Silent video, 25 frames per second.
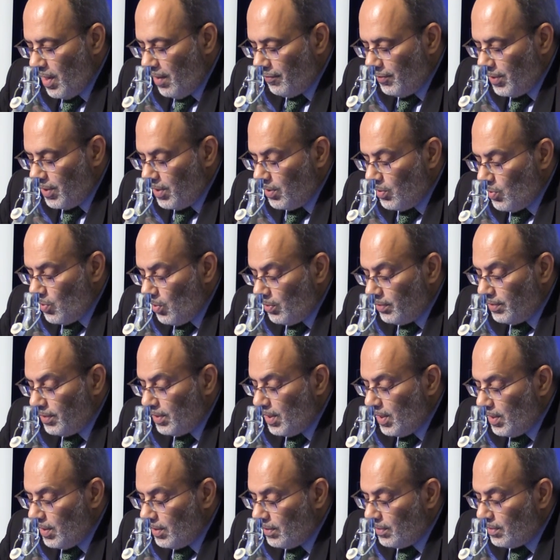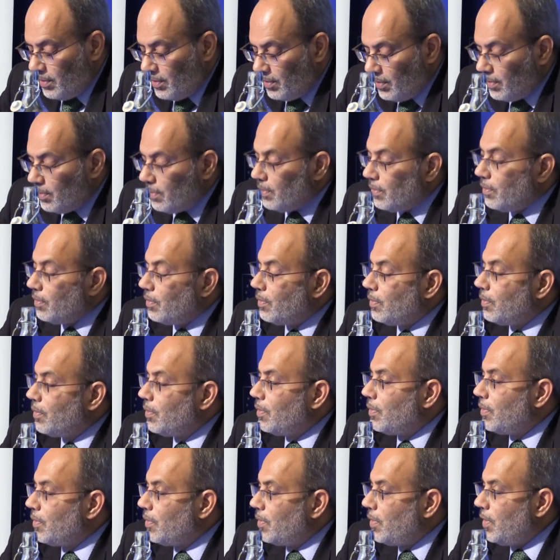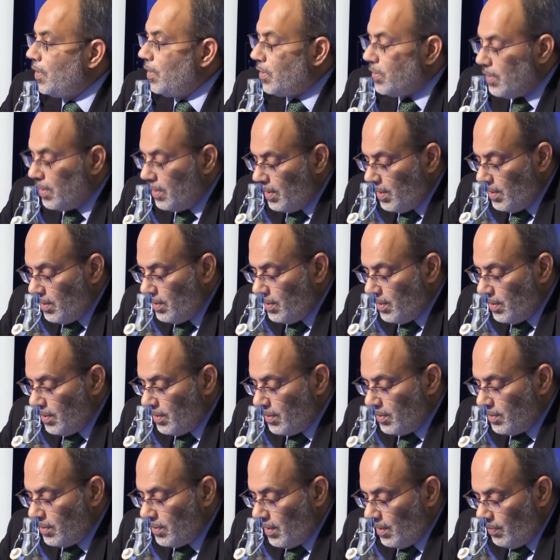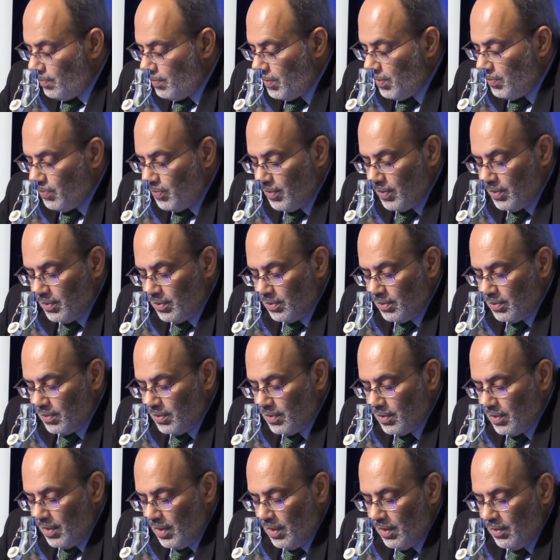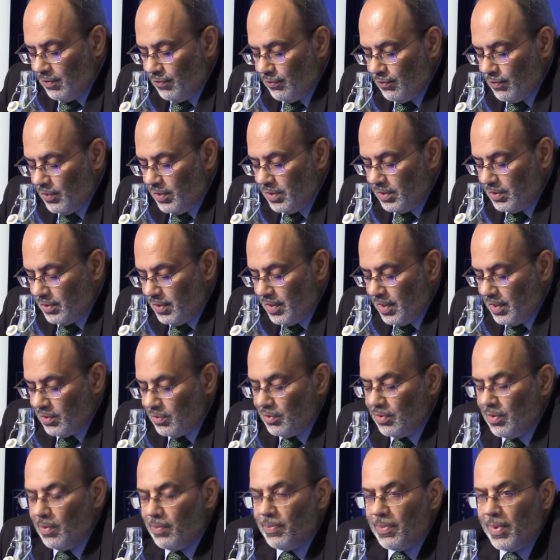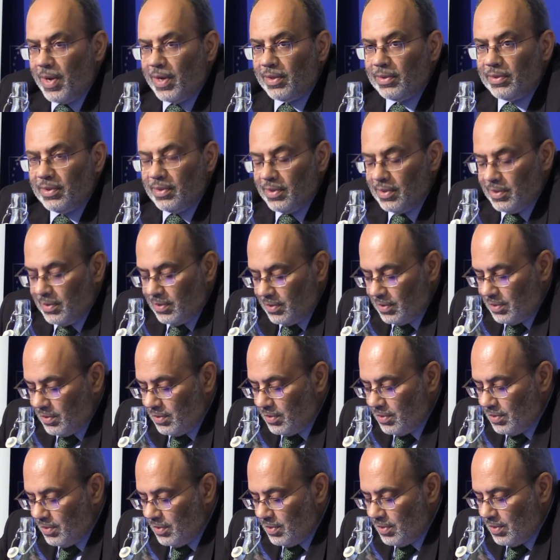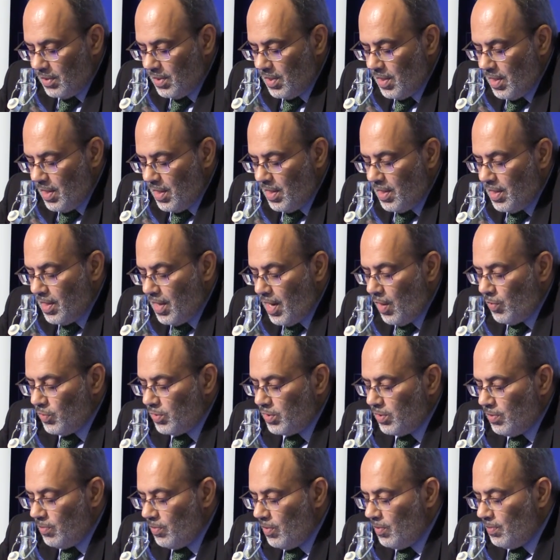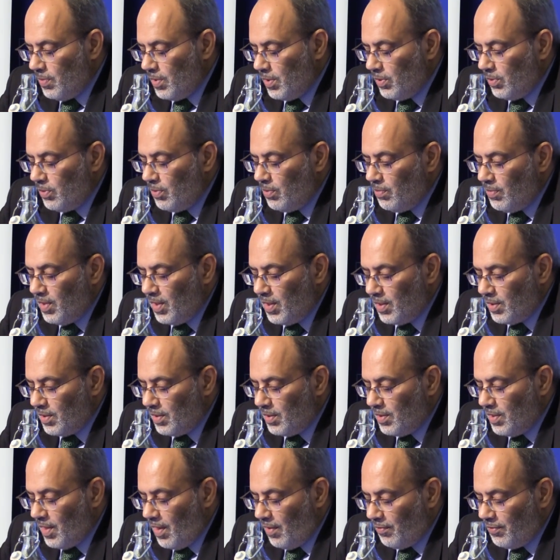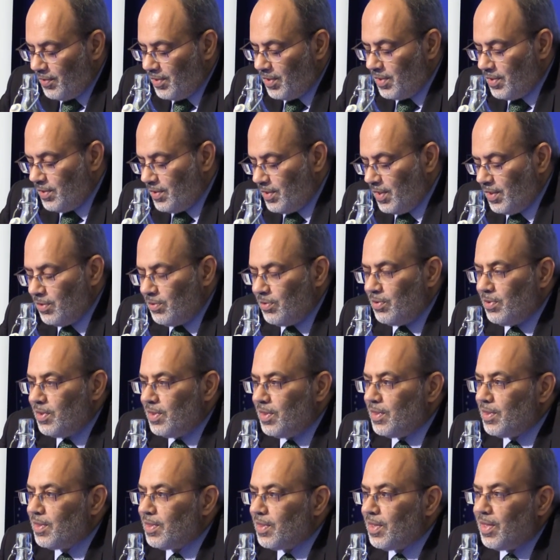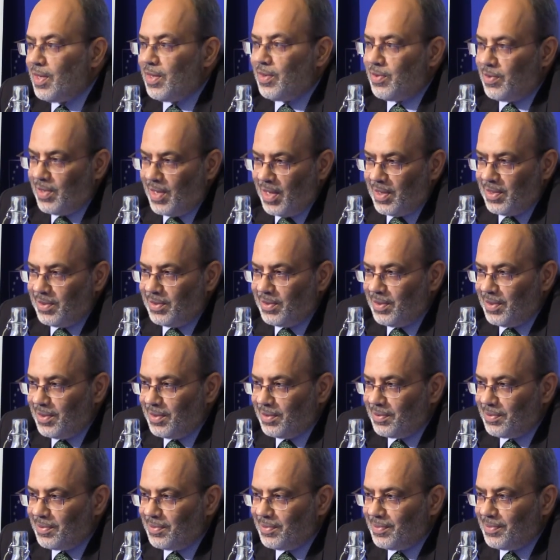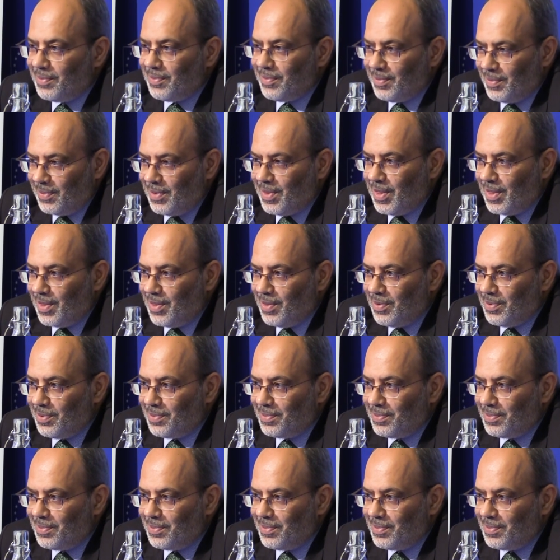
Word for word: the African continent, its leaders and people, and for international partners, now is the moment to make the Africa Century a reality. Thank